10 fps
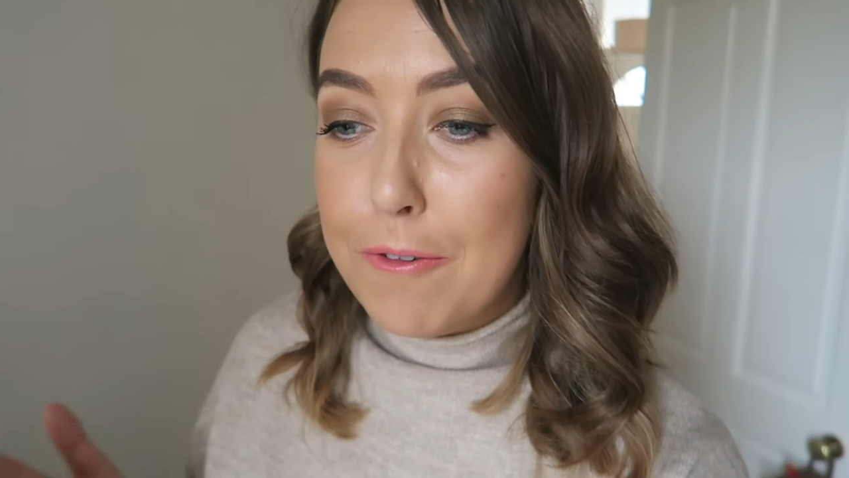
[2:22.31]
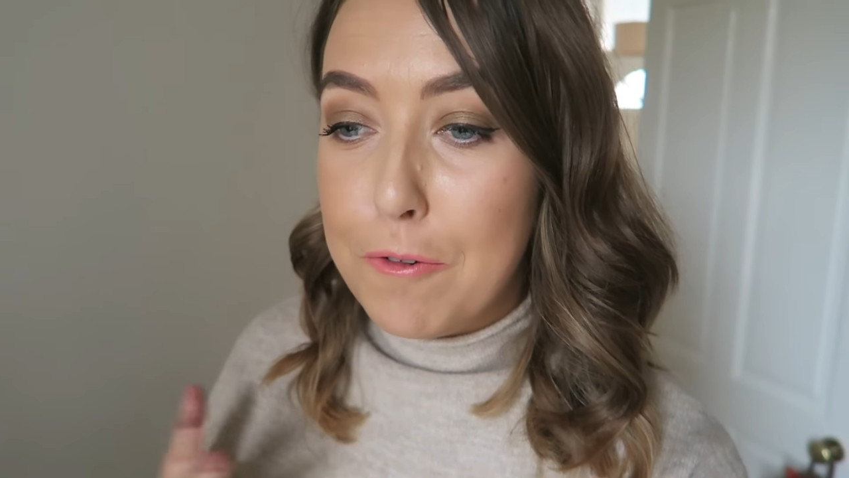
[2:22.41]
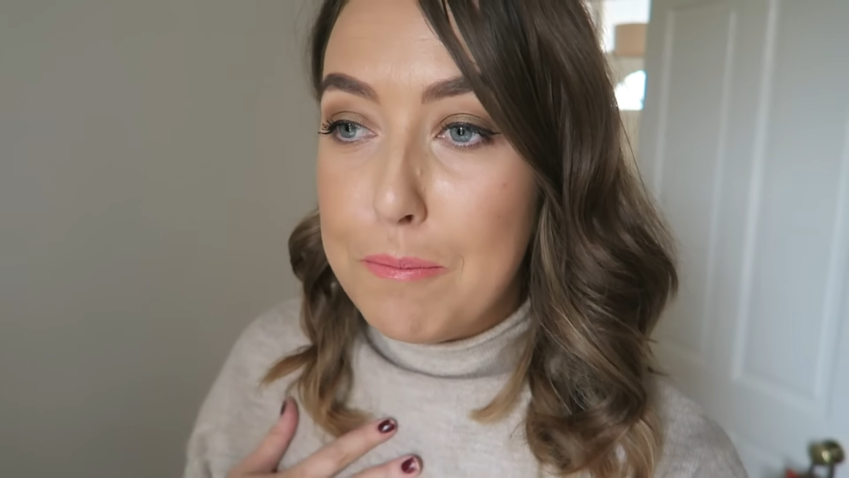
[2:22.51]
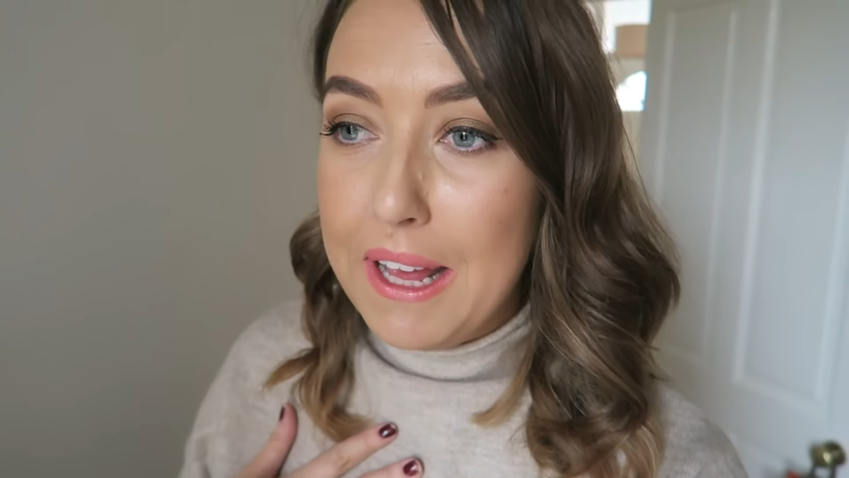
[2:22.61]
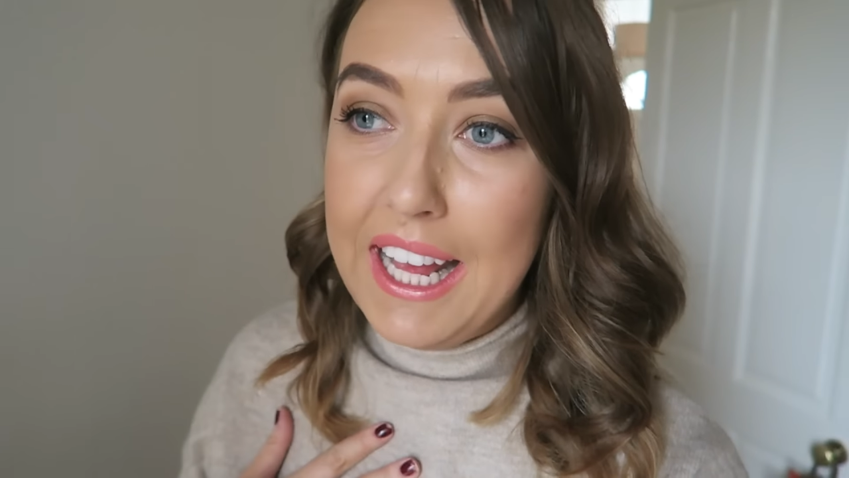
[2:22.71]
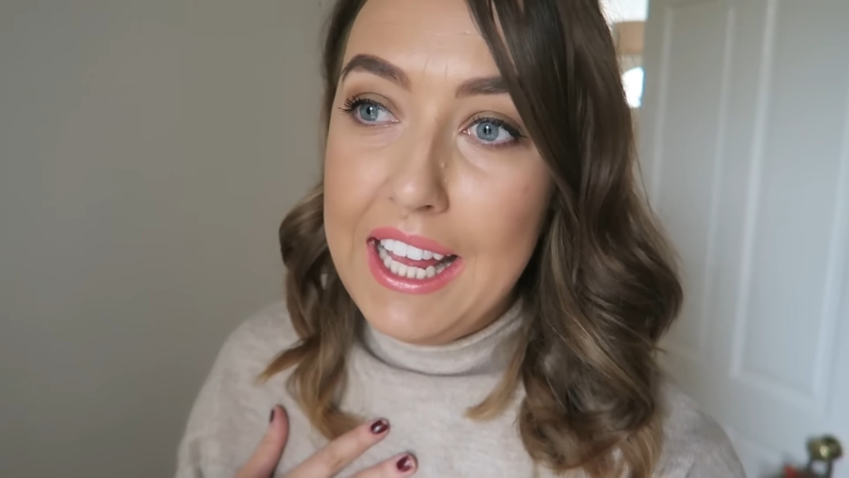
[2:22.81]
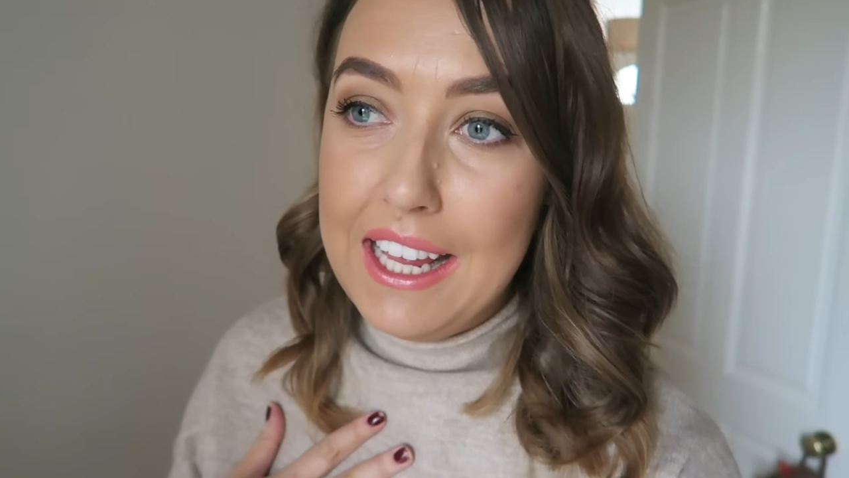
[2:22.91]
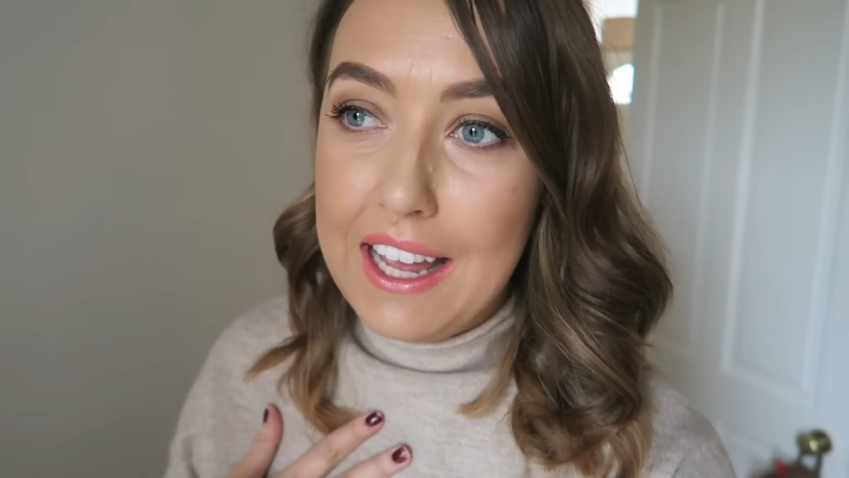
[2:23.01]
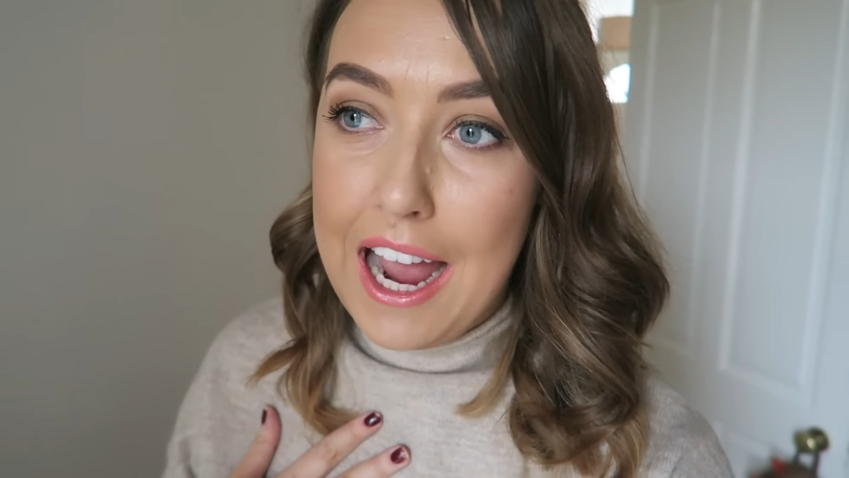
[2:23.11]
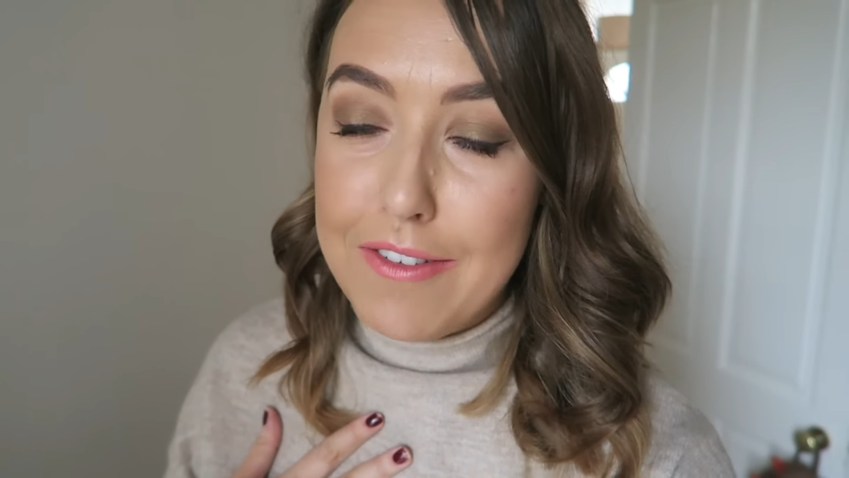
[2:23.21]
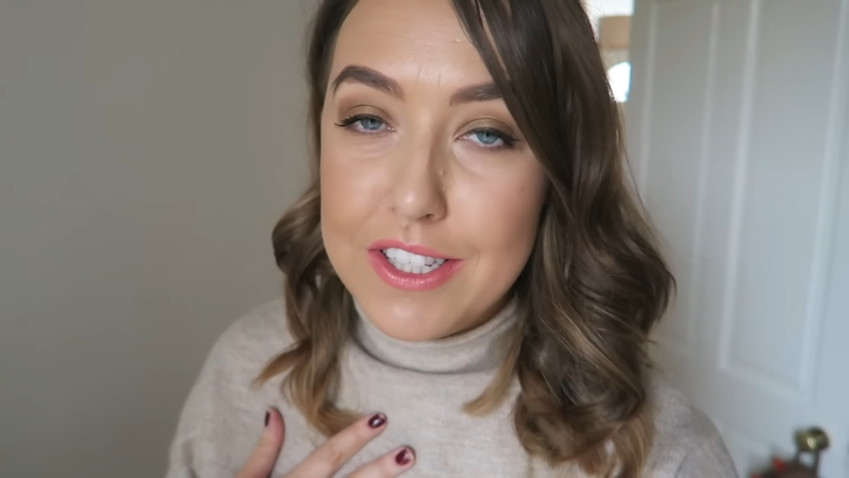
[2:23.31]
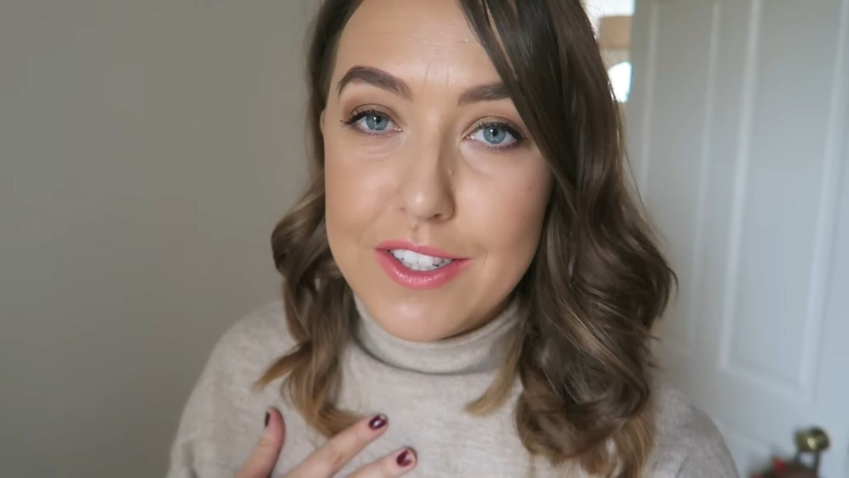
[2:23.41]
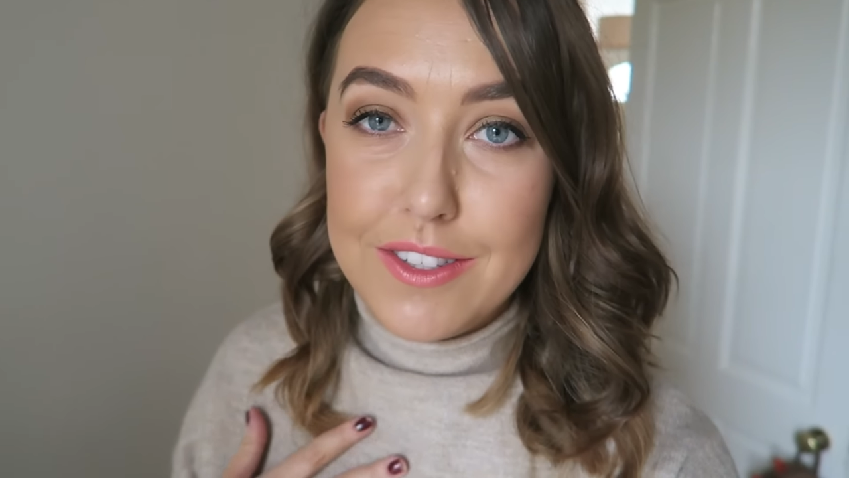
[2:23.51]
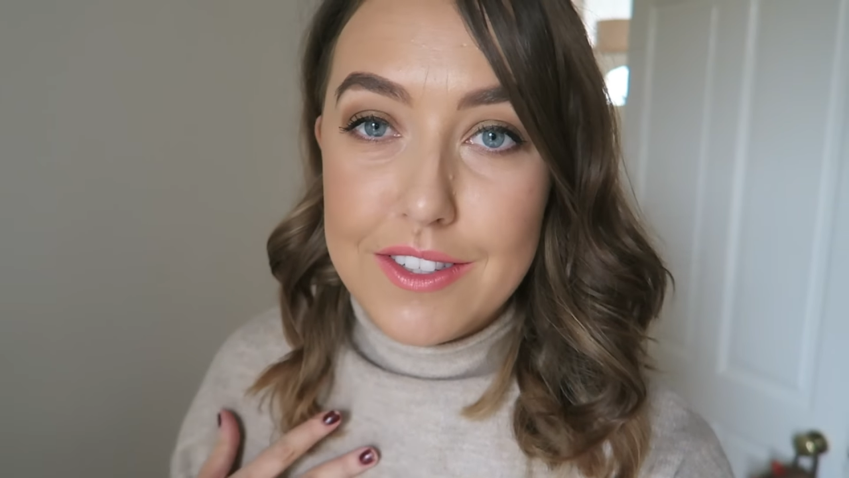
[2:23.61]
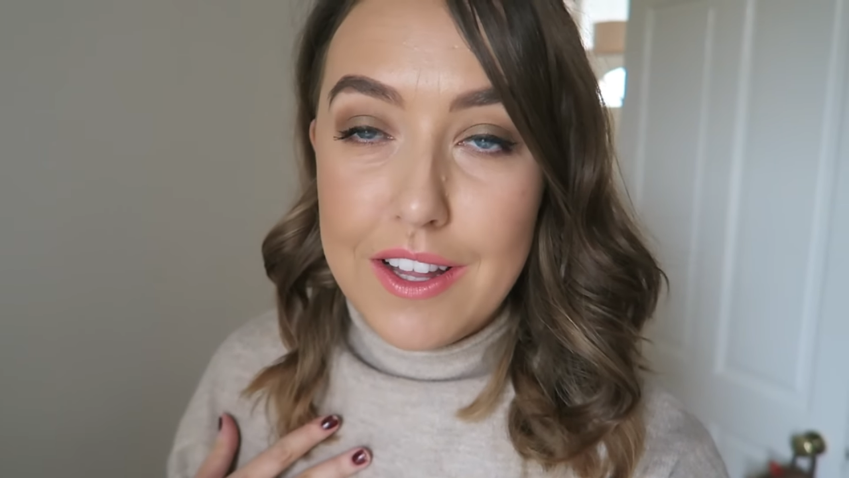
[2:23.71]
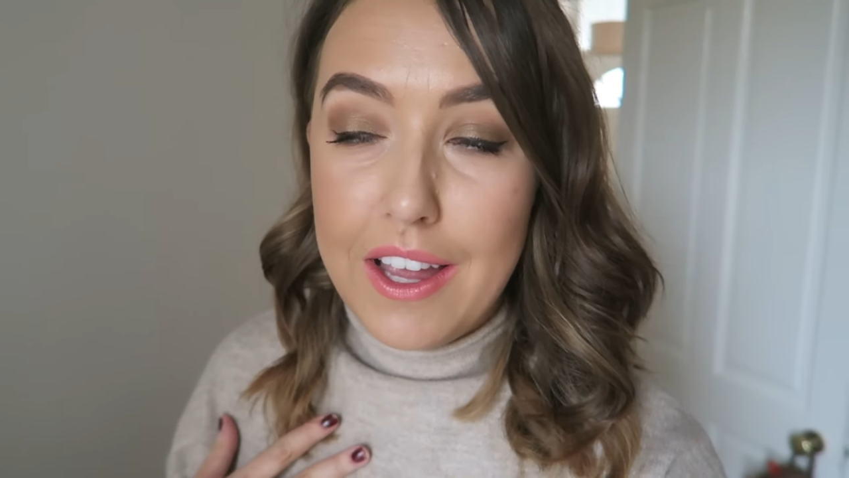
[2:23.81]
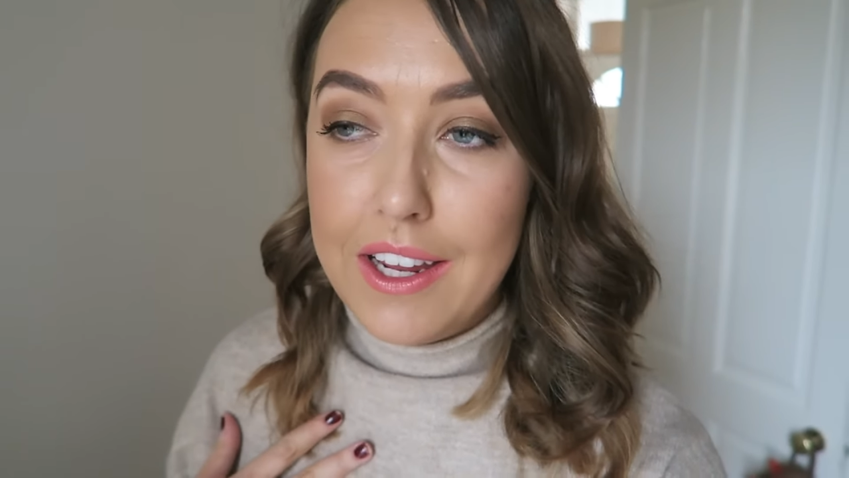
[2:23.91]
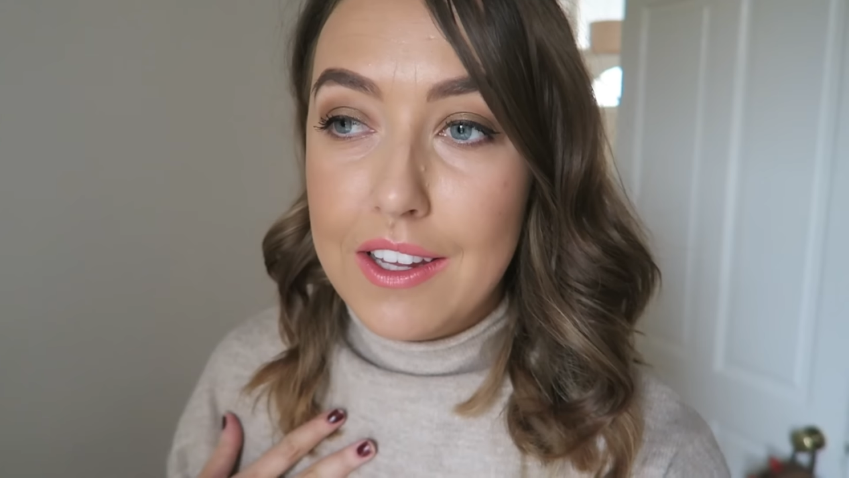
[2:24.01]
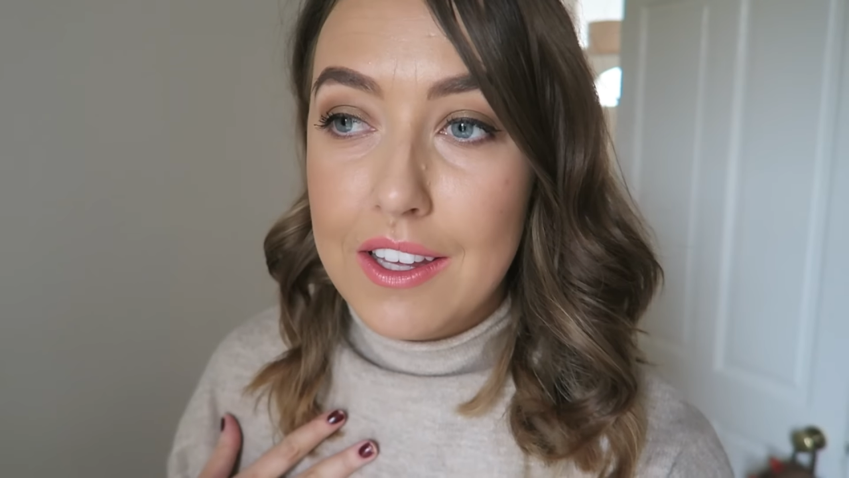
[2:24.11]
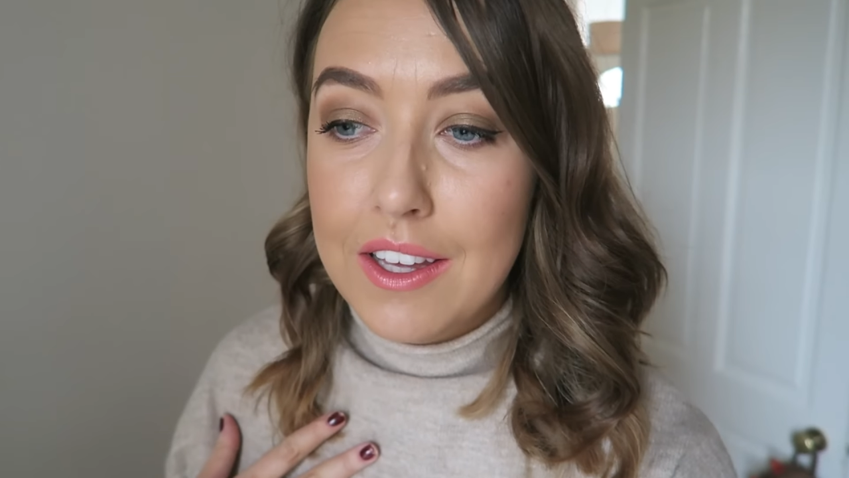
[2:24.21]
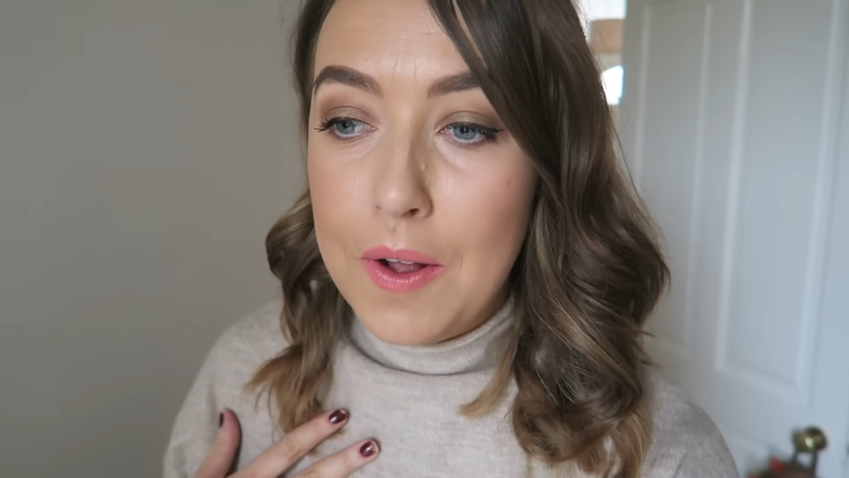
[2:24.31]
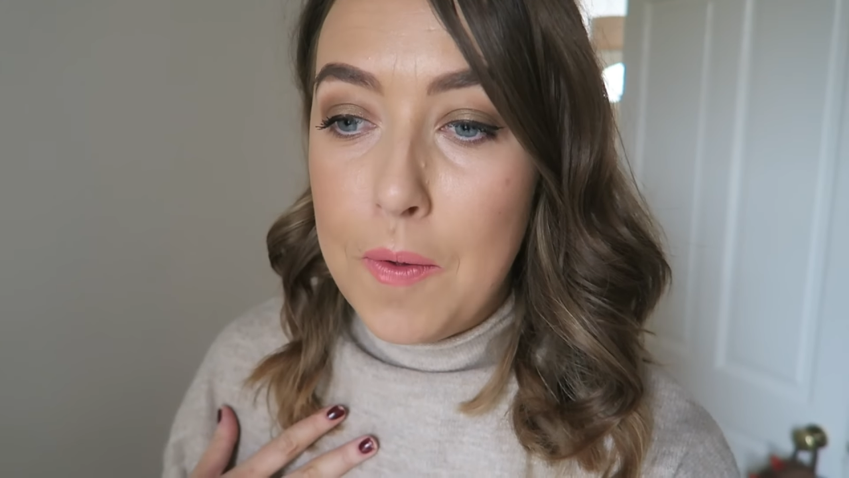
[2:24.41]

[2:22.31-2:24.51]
For me, Harrison's like